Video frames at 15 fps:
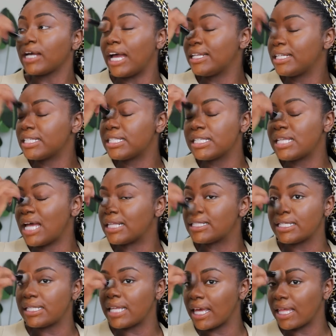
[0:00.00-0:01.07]
And this is not
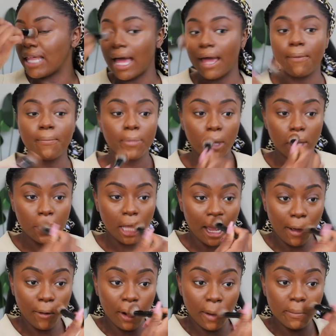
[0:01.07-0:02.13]
to say that the
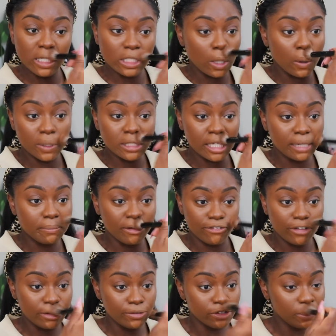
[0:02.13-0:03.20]
outcome is always gonna be
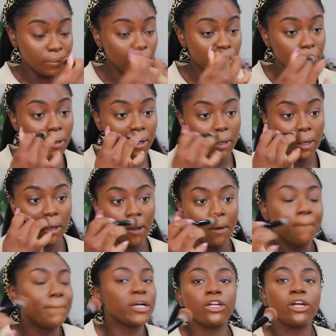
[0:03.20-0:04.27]
favorable,
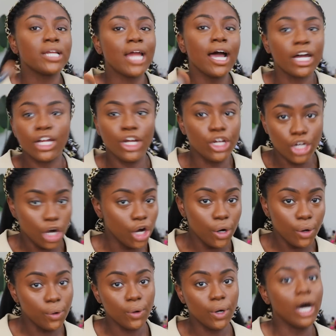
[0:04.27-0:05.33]
but you're not gonna
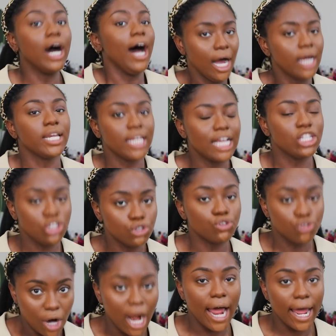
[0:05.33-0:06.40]
know unless
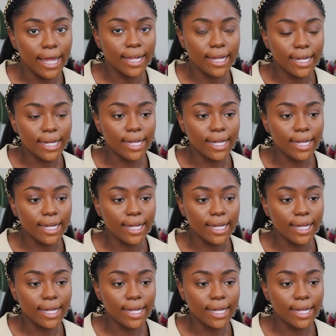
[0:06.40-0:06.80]
you try.